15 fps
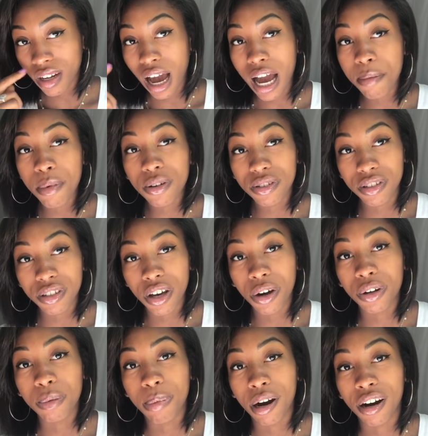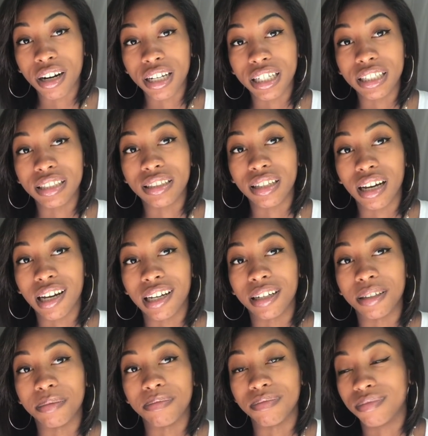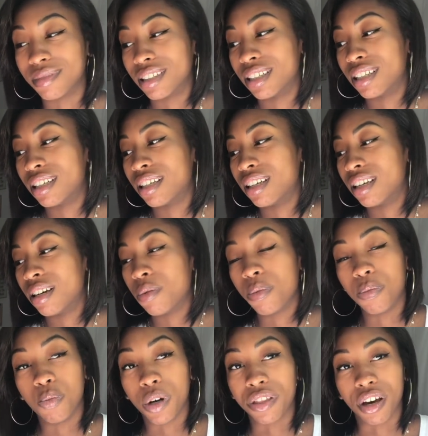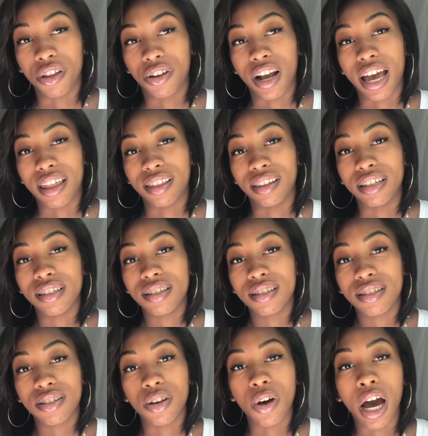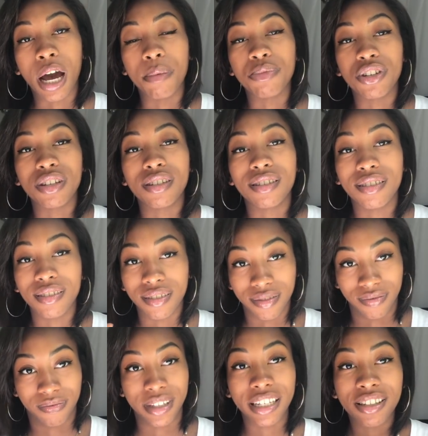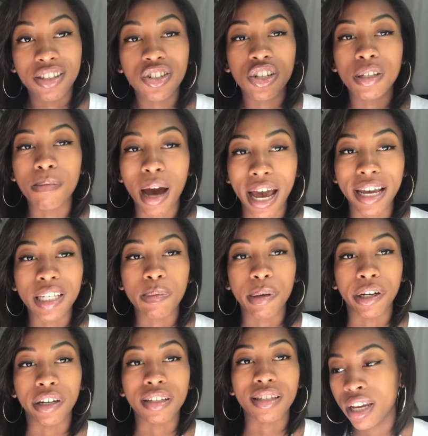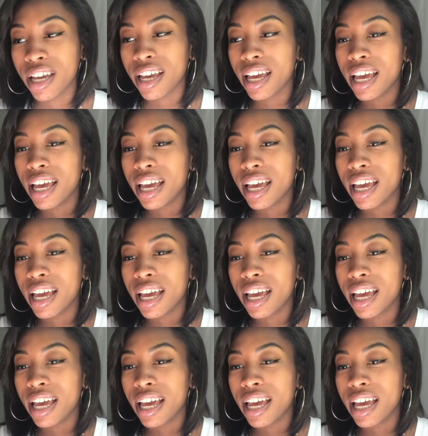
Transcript: I mostly go to parties um, with other athletes. So I'm just, this is just my experience.